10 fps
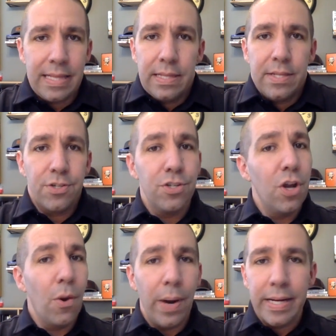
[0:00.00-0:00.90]
There's
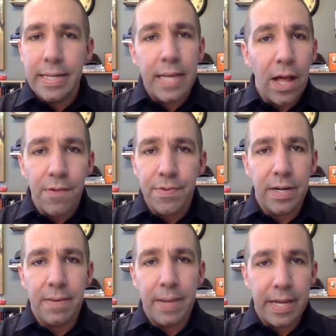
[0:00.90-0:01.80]
no way to tell if they're
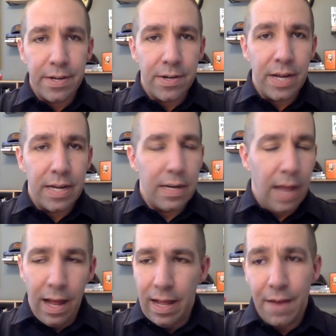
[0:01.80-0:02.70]
going to make it or not.
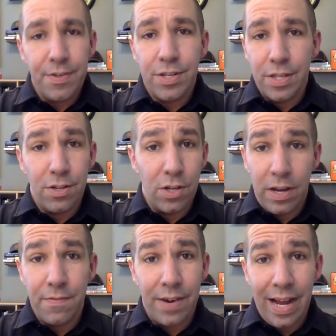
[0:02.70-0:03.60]
Obviously, they're
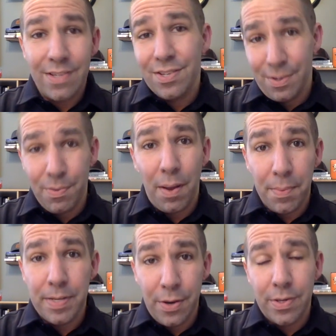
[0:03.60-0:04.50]
looking for houses. They're
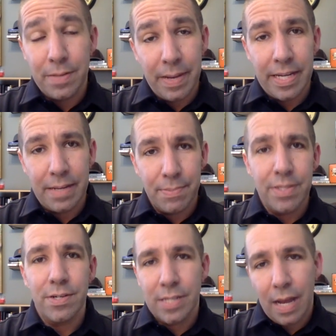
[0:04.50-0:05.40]
probably going to make it, but
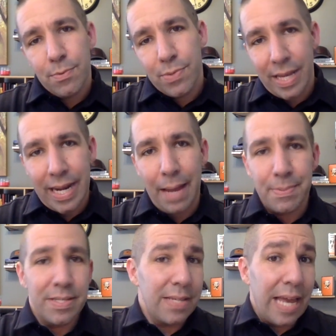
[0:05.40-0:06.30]
there are times where that
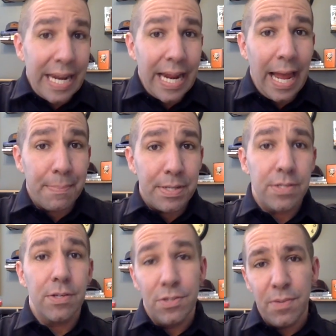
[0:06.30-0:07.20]
happens, and it
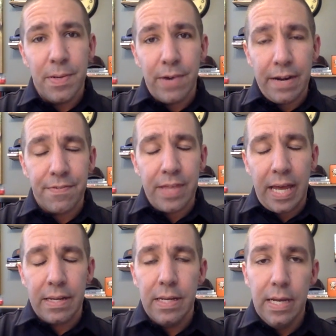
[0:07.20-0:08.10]
happens. So be ready for
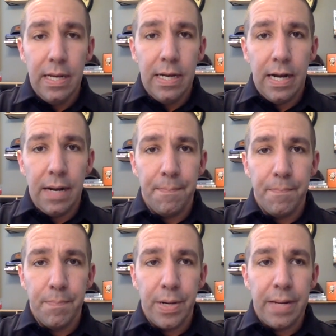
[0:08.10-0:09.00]
that.
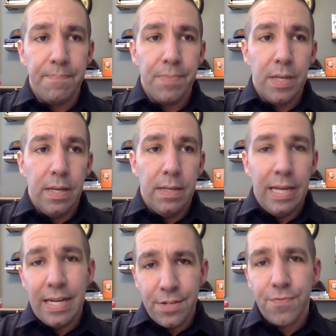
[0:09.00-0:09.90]

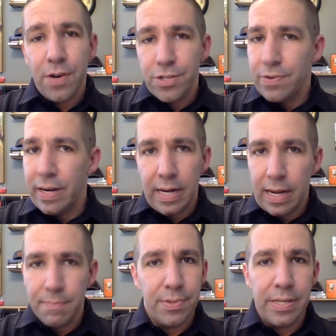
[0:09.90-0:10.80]
And it's frustrating, and I
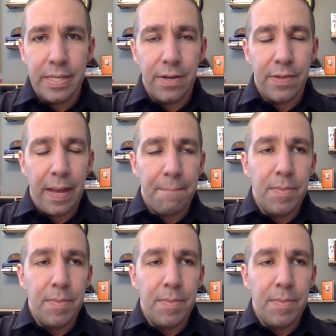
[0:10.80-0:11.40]
completely know that.